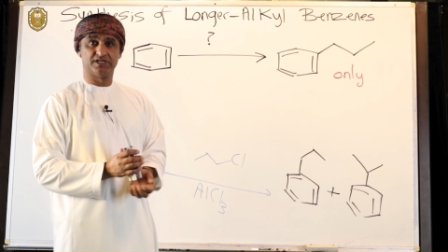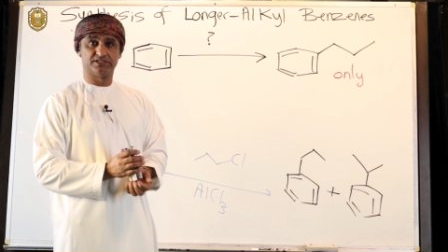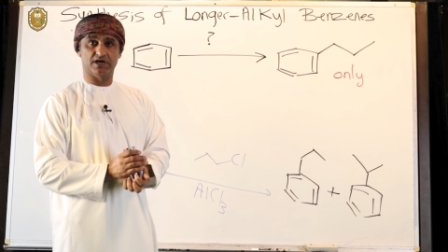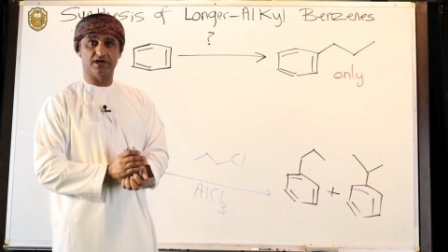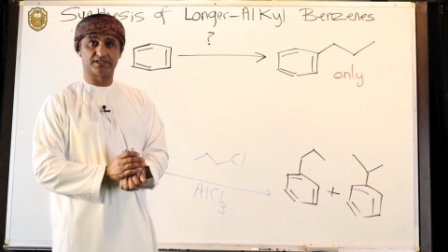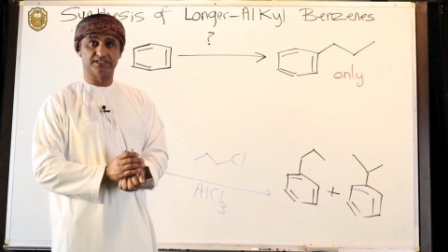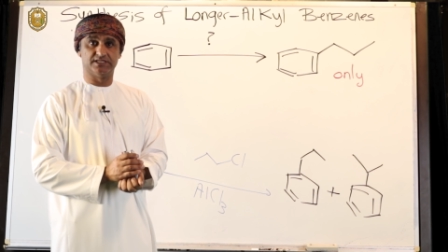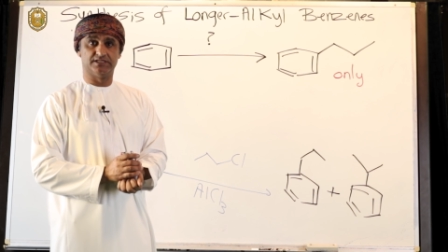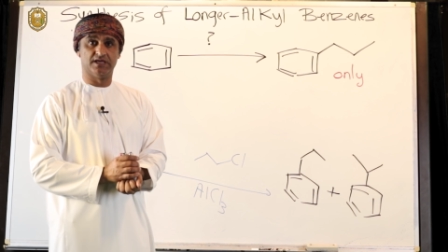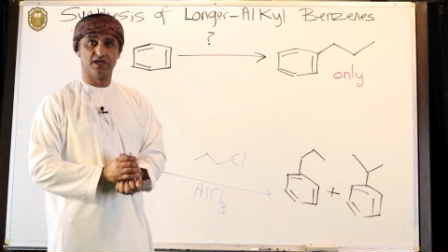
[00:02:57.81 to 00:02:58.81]

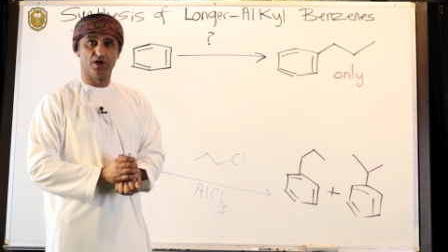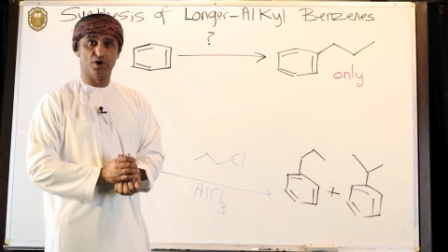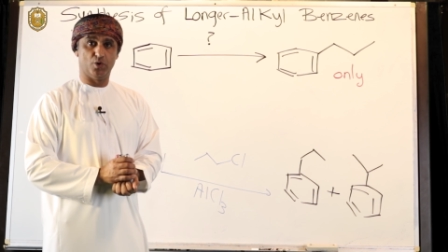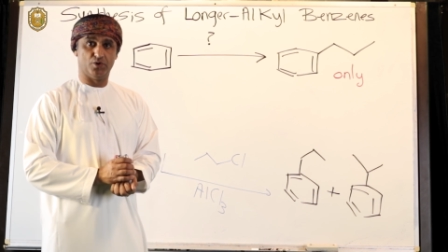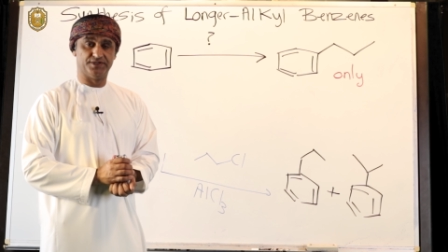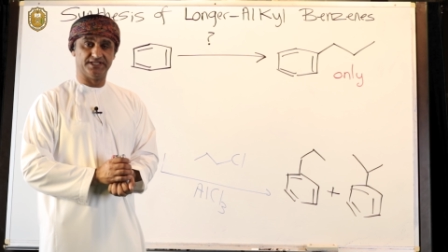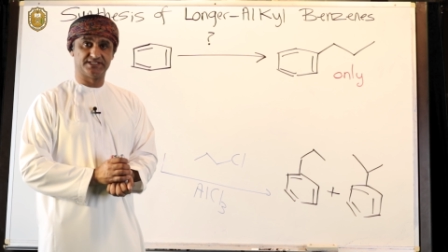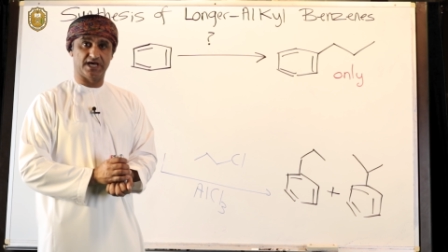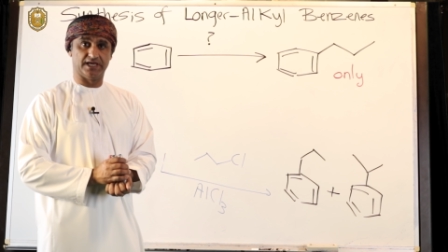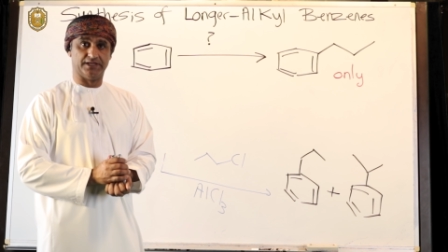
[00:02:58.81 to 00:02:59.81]
targeted or
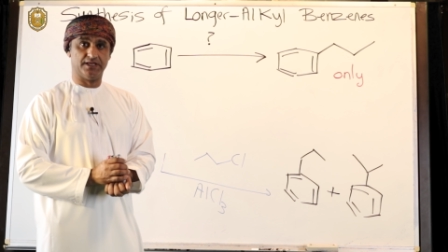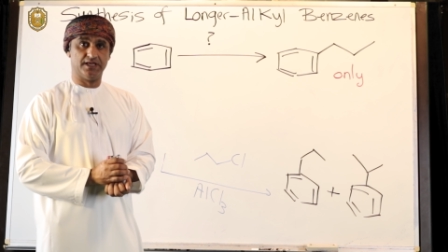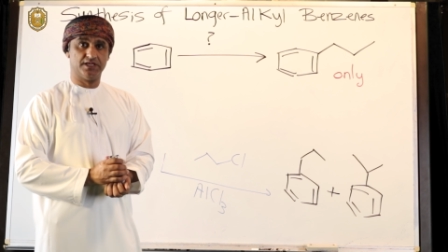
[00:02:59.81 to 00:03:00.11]
desired.